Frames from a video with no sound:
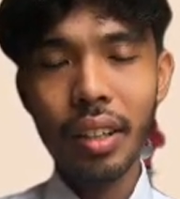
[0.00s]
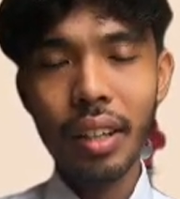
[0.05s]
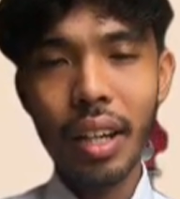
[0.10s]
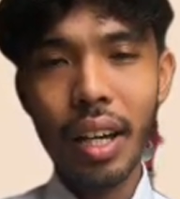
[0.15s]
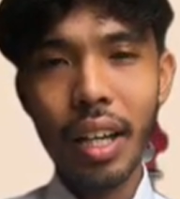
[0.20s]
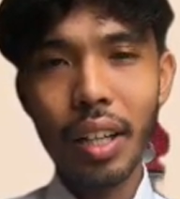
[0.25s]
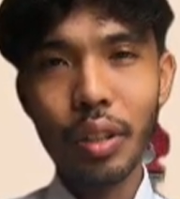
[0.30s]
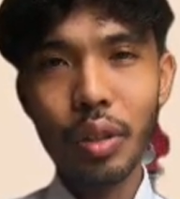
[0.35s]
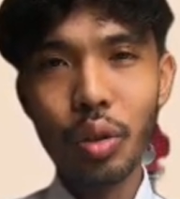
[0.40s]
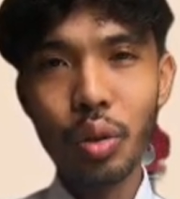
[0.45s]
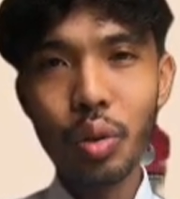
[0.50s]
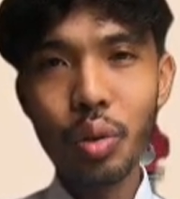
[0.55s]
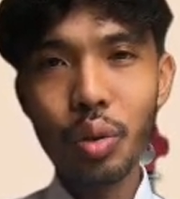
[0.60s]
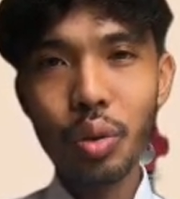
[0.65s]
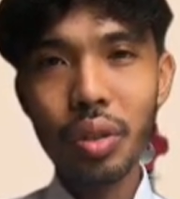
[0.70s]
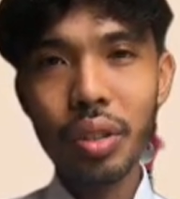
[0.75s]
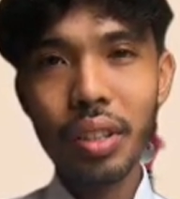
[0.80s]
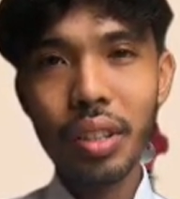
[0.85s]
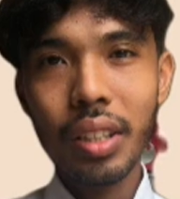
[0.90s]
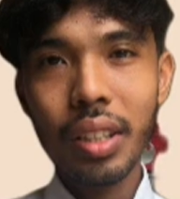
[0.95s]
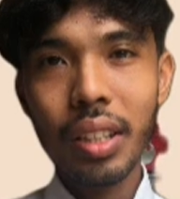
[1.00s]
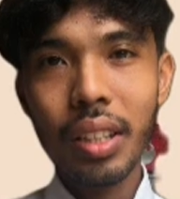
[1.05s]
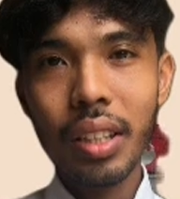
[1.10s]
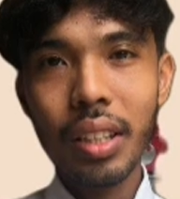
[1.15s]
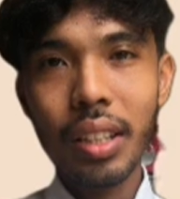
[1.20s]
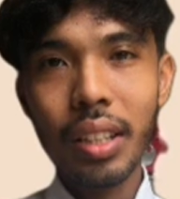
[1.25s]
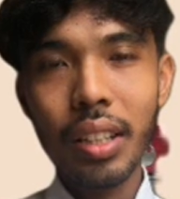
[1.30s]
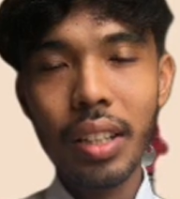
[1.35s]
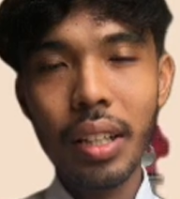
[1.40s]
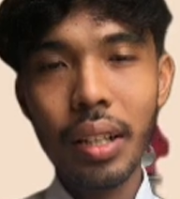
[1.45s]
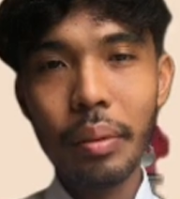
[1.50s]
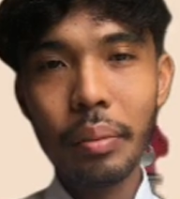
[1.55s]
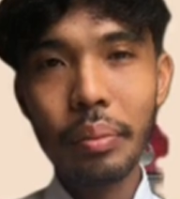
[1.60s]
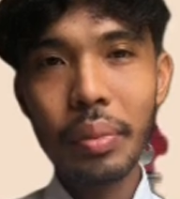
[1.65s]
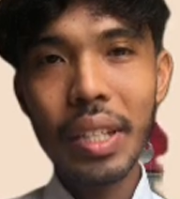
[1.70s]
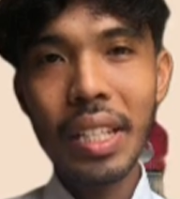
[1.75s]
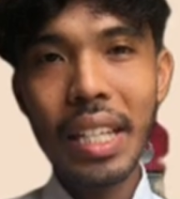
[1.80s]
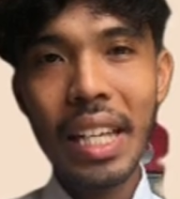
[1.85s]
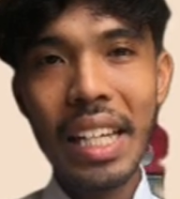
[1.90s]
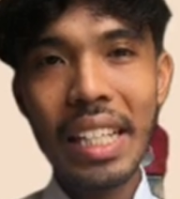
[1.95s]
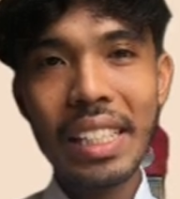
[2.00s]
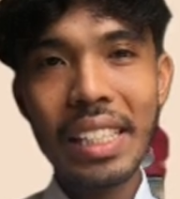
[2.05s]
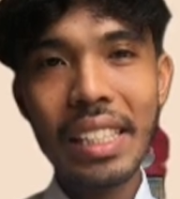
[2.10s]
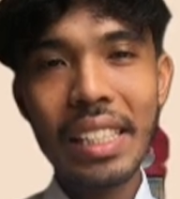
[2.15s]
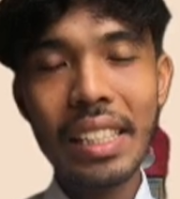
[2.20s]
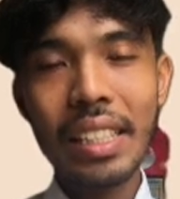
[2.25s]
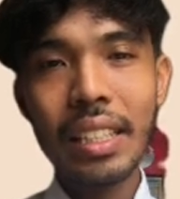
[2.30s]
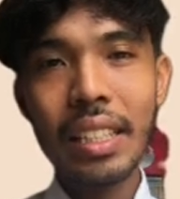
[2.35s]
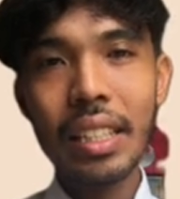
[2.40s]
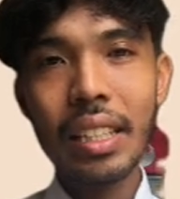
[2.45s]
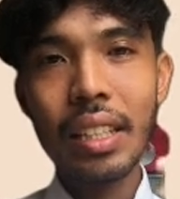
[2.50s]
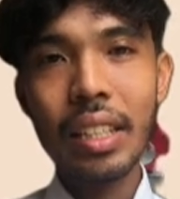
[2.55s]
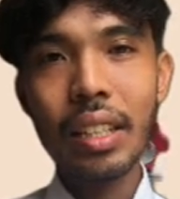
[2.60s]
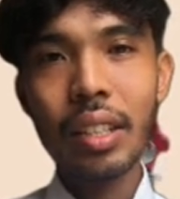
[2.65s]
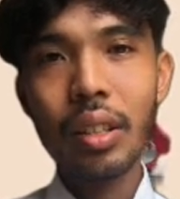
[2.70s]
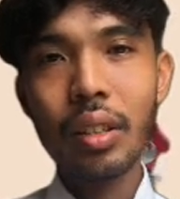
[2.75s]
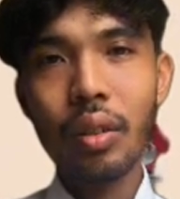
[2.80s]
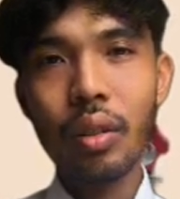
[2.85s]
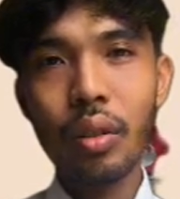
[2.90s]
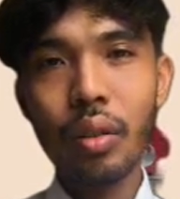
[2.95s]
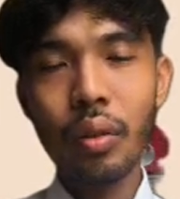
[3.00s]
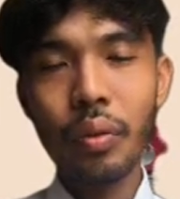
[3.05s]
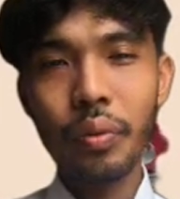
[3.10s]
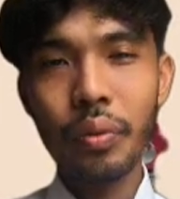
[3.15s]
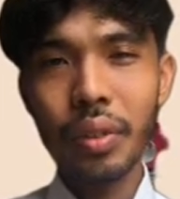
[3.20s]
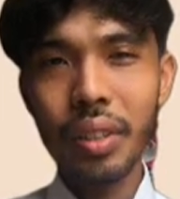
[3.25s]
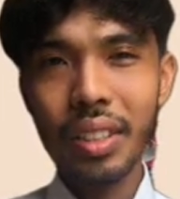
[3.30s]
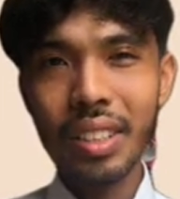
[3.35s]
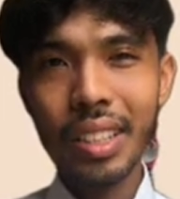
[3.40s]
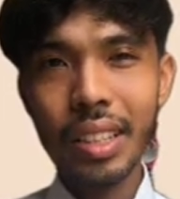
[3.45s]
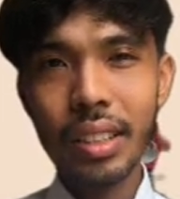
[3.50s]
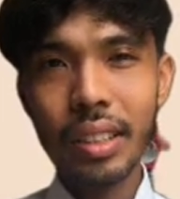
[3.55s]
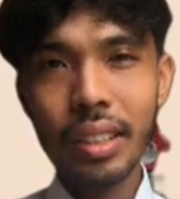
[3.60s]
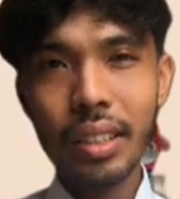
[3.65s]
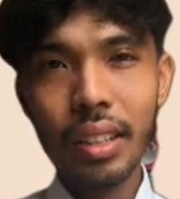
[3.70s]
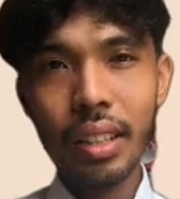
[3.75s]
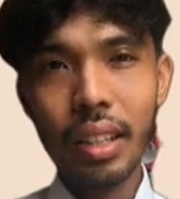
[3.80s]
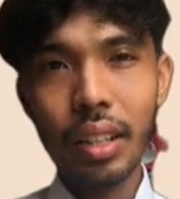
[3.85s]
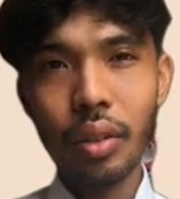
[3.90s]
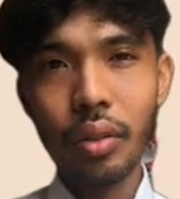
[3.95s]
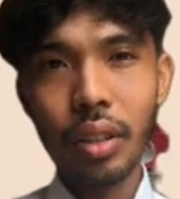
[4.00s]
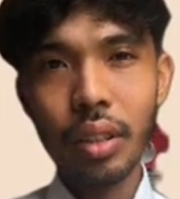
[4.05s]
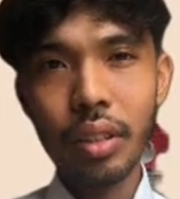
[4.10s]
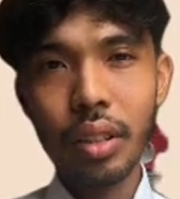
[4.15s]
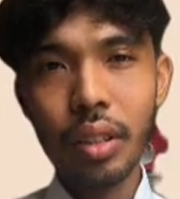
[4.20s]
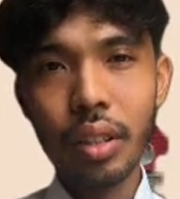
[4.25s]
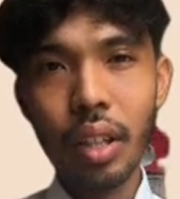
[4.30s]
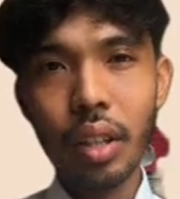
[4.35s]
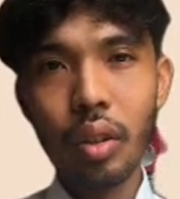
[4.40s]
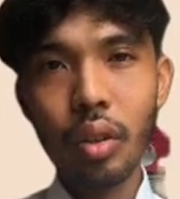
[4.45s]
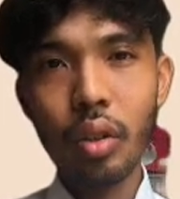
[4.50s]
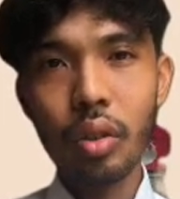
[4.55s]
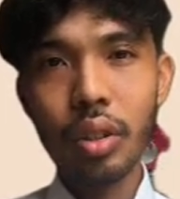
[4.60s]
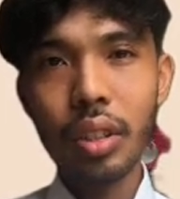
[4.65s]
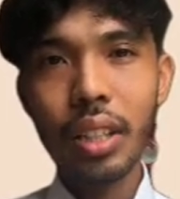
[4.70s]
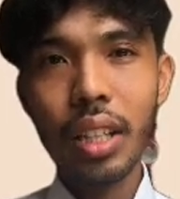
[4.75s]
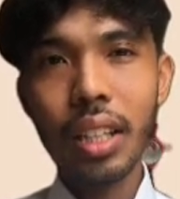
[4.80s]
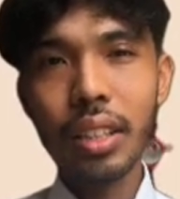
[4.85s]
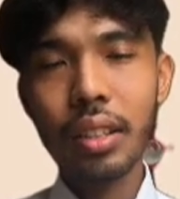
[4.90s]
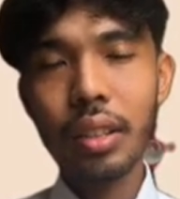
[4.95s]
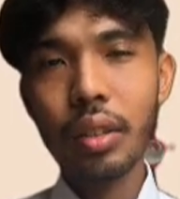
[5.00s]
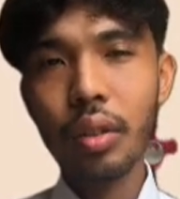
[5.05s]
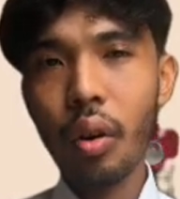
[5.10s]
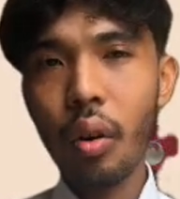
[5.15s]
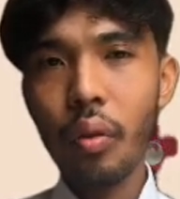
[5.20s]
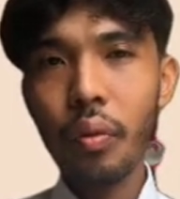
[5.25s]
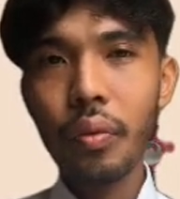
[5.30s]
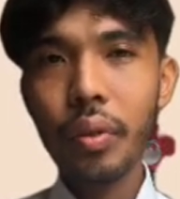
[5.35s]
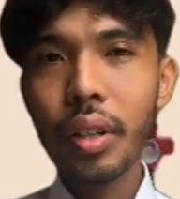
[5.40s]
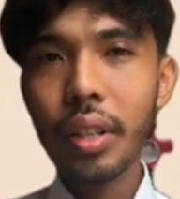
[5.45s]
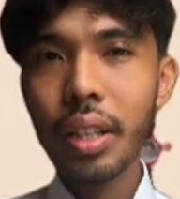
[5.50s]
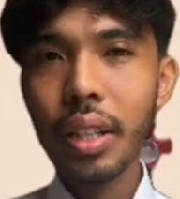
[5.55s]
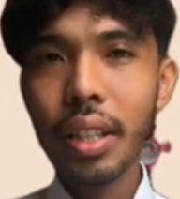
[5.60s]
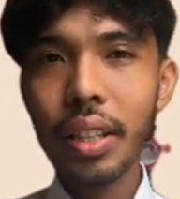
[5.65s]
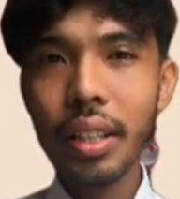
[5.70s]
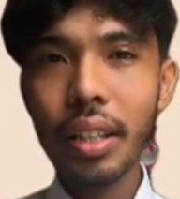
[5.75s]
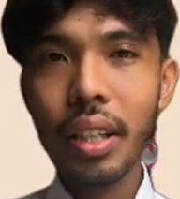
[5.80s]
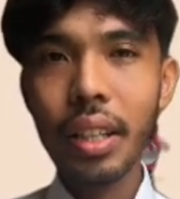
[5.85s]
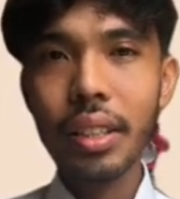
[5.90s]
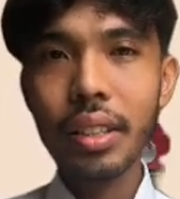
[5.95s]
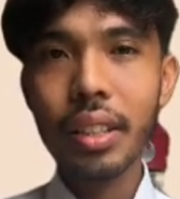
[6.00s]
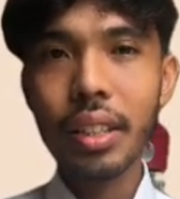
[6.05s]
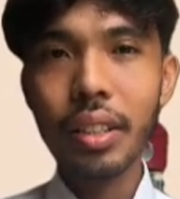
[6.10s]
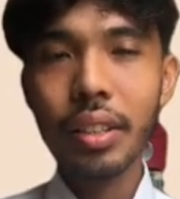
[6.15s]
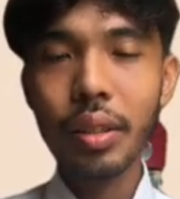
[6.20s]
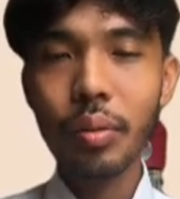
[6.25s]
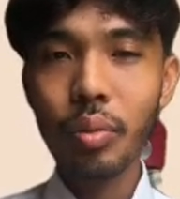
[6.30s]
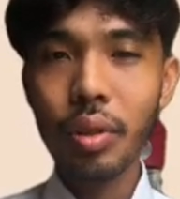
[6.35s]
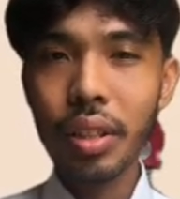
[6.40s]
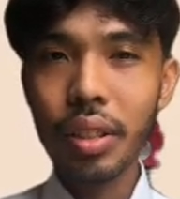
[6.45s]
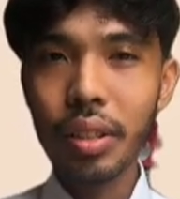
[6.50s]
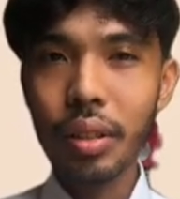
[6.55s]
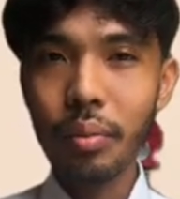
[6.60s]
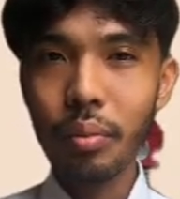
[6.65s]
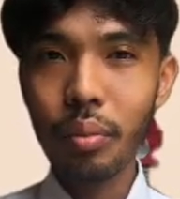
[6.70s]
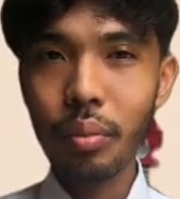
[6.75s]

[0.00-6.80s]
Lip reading: and use the PhET or Physics Education Technology, as it offers interaction simulation